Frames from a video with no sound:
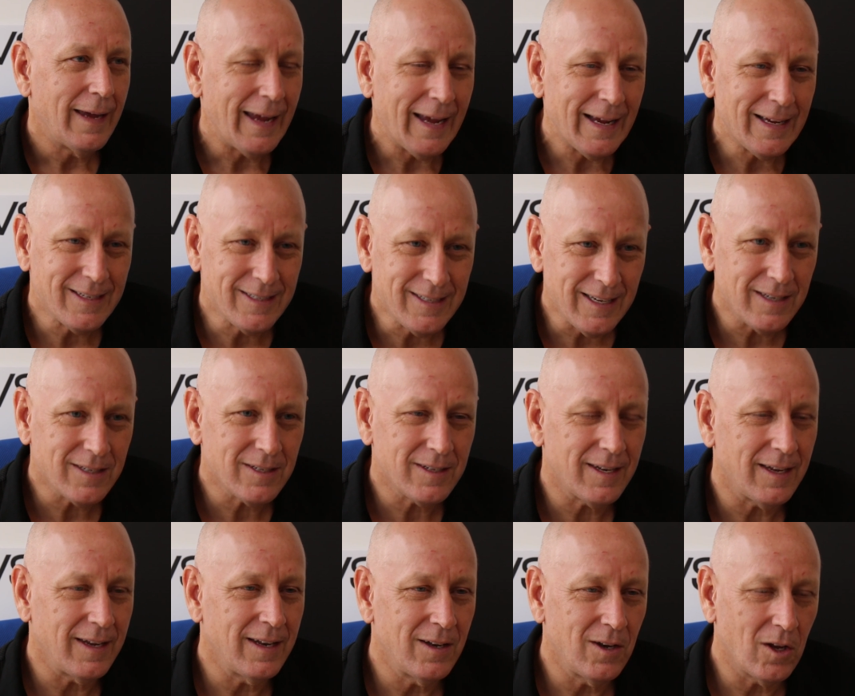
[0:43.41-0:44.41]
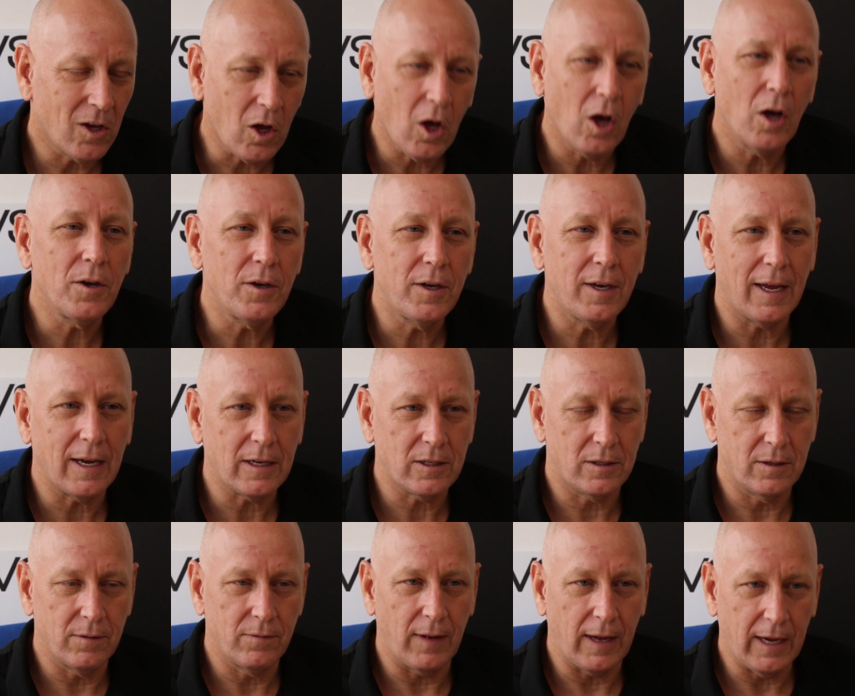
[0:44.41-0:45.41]
exist in the
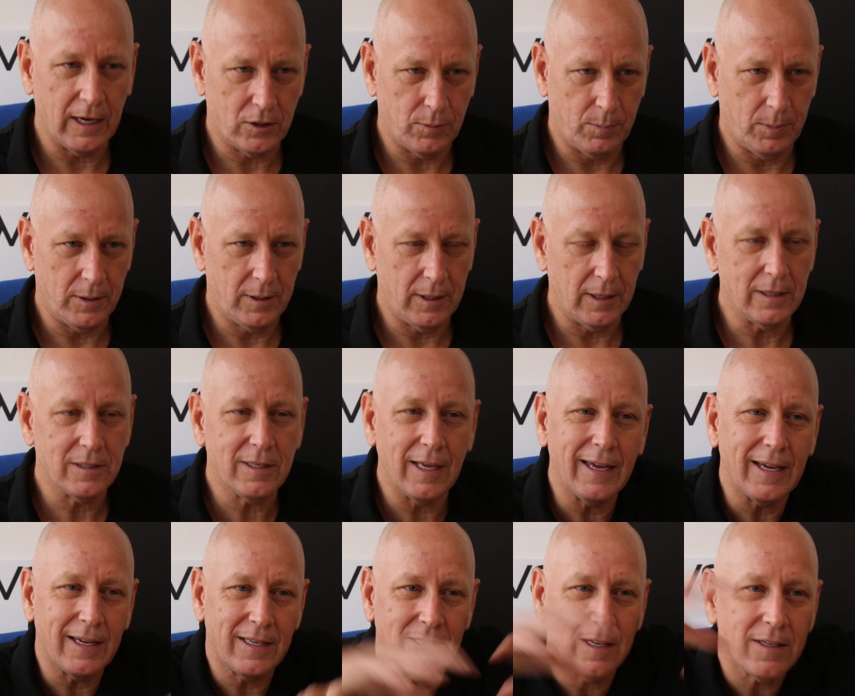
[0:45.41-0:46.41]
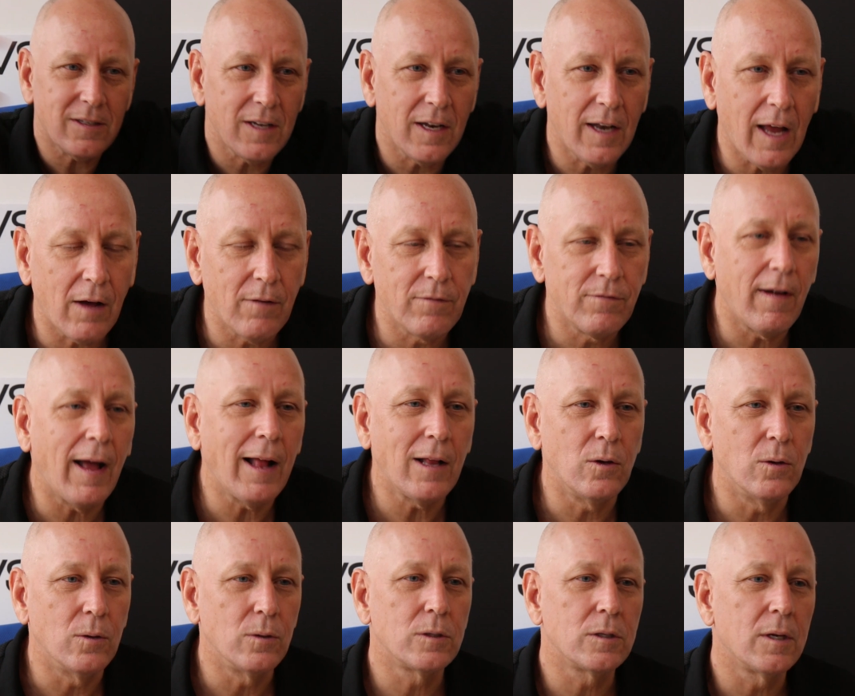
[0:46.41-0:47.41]
context of expertise. They exist in our
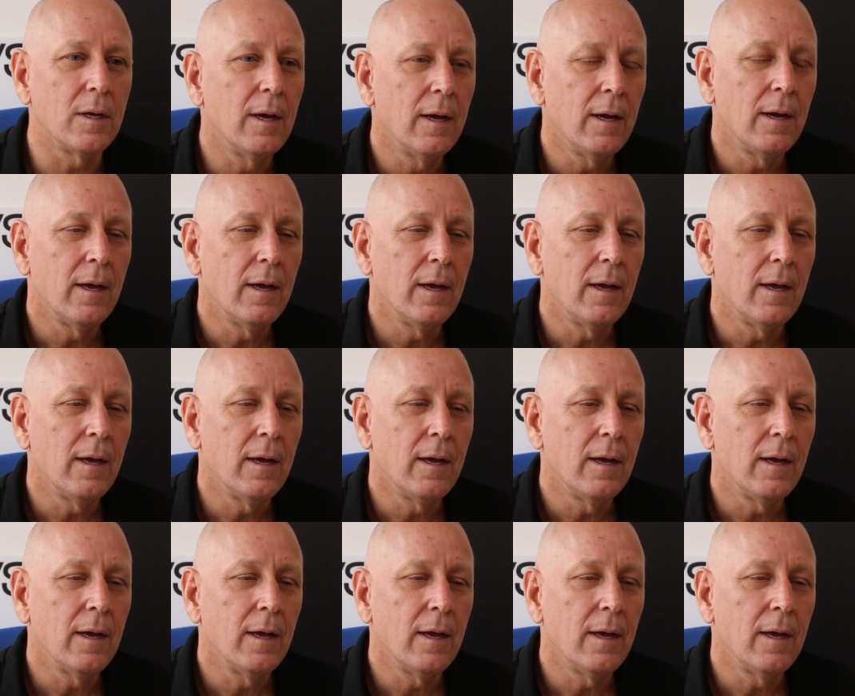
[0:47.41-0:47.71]
values.